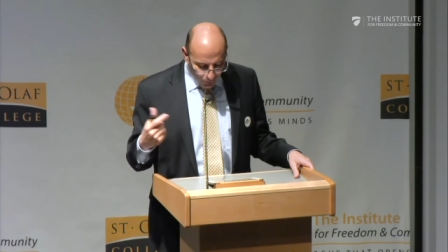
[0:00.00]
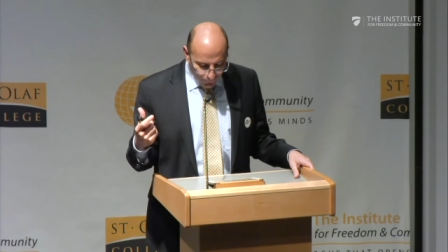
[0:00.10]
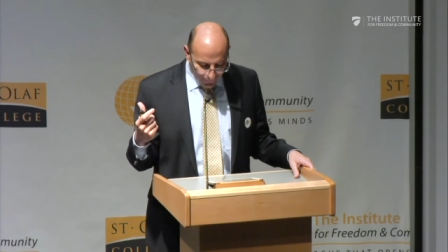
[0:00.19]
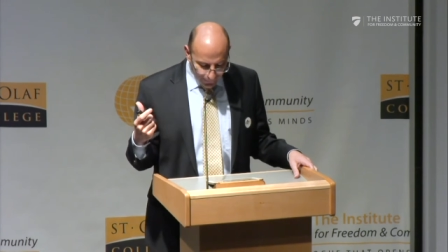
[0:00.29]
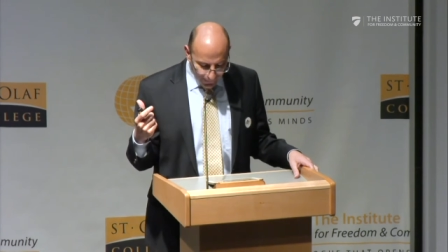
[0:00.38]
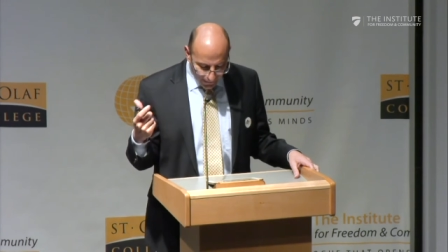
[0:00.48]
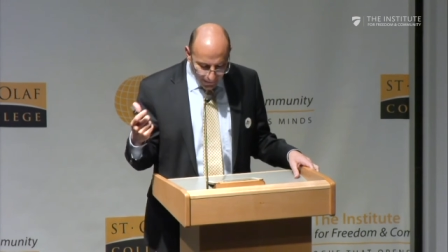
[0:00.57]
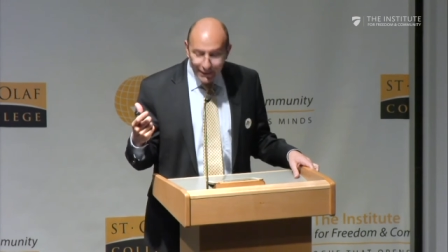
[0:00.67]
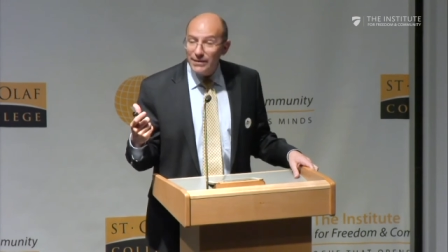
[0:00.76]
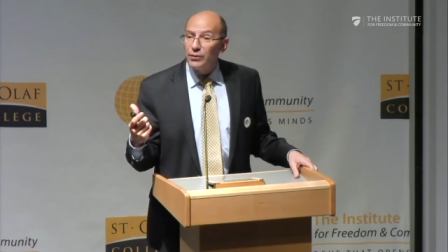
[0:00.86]
of the
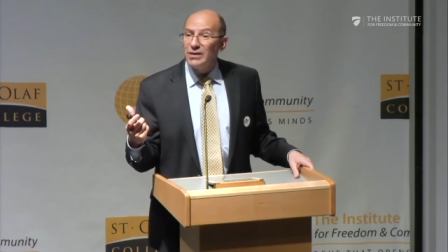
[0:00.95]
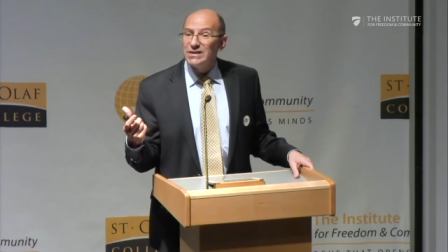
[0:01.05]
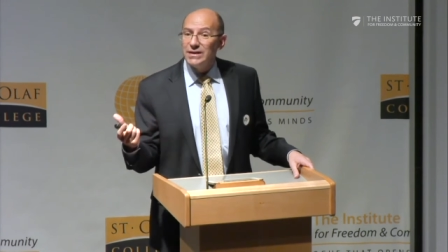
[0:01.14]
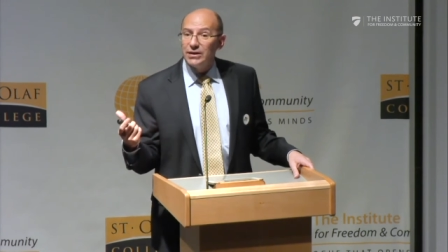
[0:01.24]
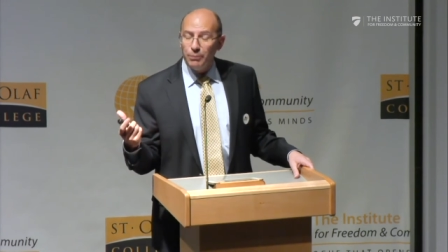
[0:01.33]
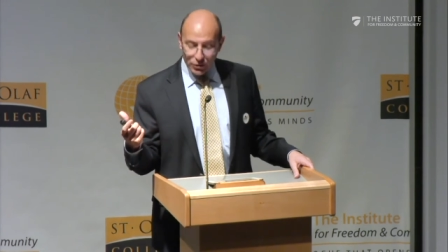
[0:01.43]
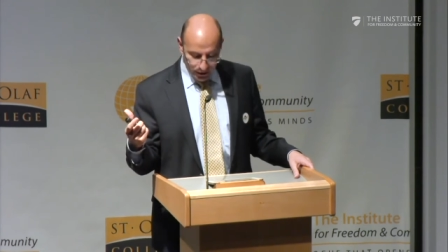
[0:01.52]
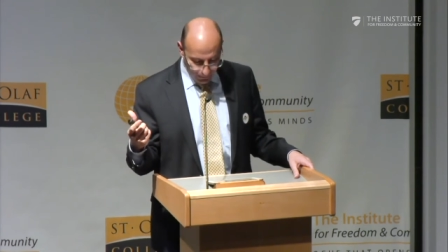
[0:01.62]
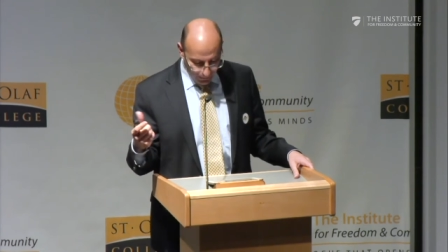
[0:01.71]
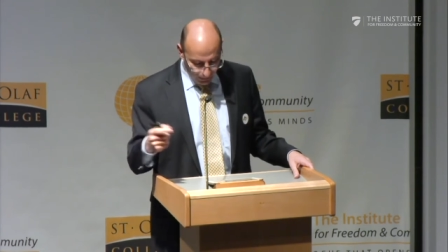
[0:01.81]
leader was not
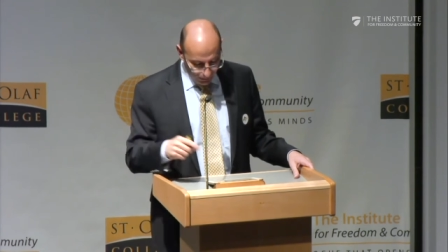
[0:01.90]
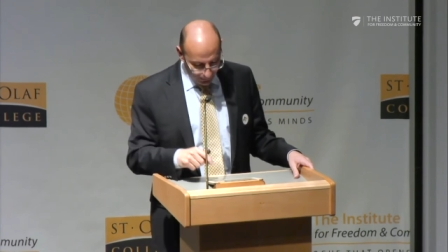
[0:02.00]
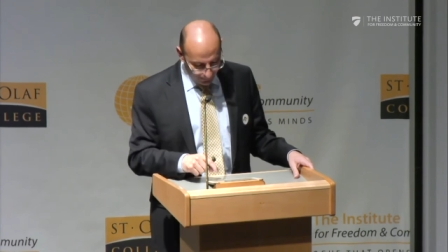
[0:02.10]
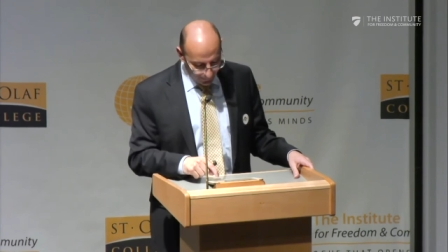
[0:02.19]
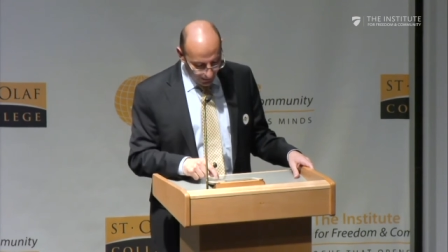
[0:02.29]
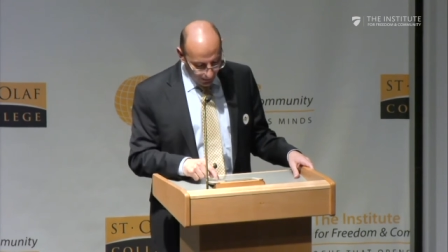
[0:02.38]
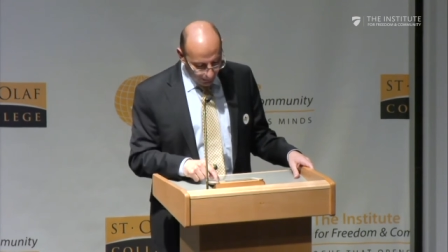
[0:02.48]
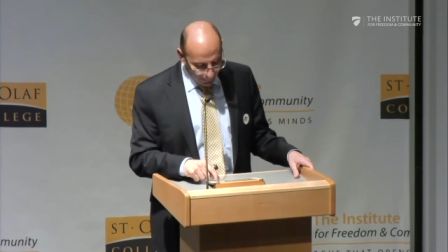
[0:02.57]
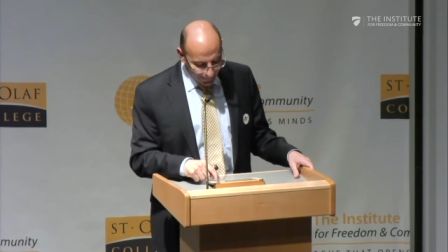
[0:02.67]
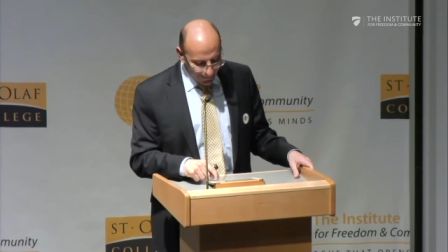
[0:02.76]
possible,
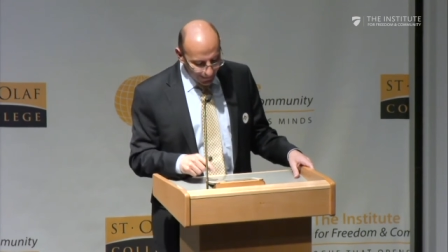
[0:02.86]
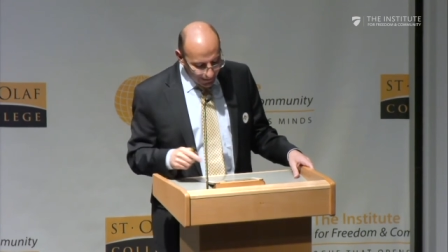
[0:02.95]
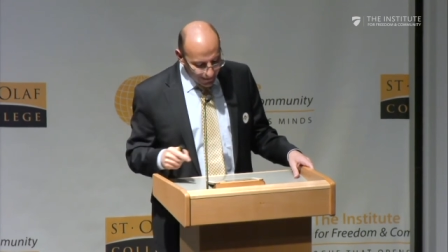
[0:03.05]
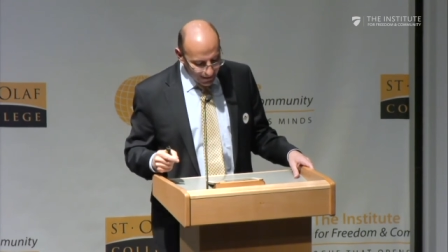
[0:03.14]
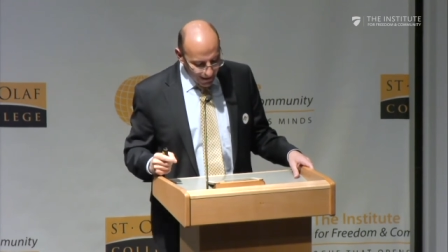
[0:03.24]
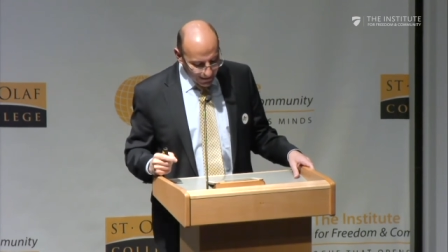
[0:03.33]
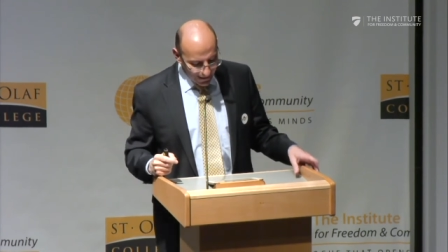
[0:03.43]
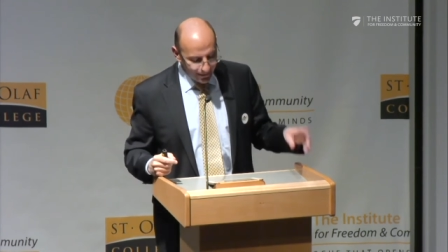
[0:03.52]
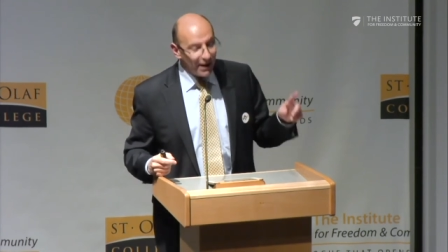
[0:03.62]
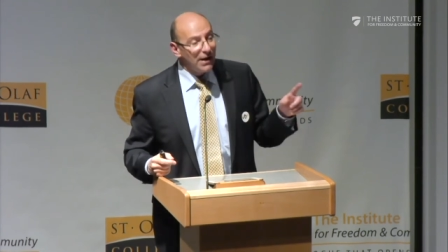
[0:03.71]
but
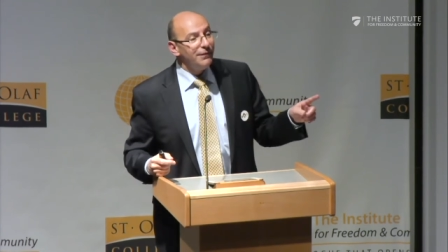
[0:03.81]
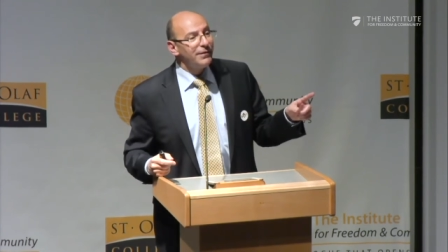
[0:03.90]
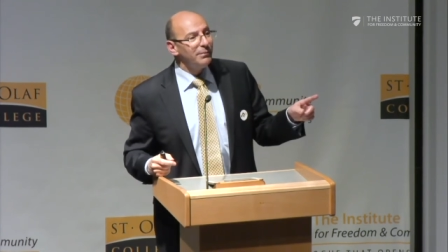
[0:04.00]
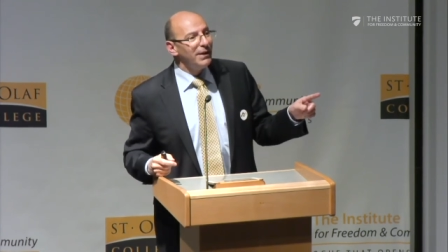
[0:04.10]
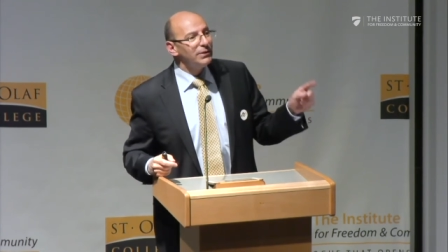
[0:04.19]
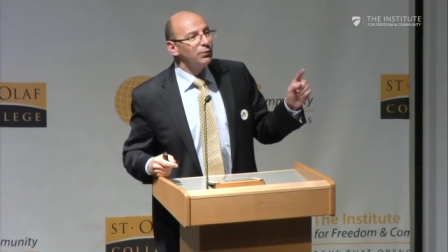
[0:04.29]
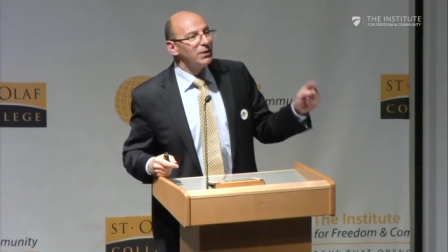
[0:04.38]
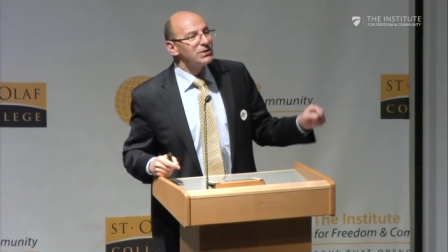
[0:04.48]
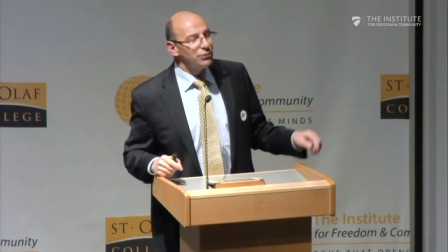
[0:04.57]
criticizing the government was